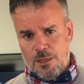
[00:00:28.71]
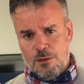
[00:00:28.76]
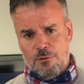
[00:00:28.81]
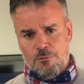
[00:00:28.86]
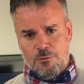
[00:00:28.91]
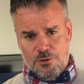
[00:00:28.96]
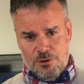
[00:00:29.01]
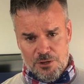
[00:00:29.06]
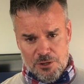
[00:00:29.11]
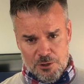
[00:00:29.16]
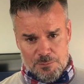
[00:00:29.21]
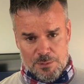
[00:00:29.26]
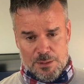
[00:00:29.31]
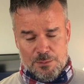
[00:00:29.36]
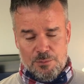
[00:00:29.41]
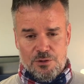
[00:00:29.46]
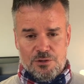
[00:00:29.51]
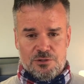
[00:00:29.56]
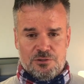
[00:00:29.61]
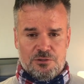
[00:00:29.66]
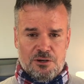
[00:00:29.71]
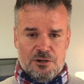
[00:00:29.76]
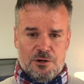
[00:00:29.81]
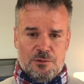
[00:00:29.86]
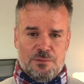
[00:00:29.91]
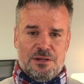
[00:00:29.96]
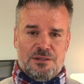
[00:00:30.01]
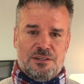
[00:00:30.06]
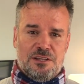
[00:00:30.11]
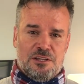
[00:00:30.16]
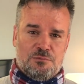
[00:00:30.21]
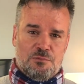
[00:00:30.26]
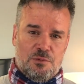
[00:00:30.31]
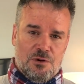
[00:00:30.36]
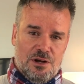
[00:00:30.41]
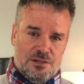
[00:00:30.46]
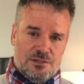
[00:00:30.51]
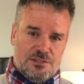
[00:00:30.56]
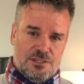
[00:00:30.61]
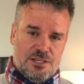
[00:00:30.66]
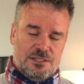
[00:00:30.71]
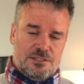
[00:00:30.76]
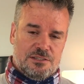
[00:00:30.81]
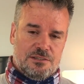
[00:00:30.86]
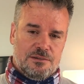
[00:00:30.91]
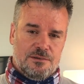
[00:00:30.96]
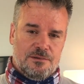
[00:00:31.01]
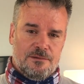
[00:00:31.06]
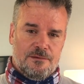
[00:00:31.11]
For the other people, let's talk about this process.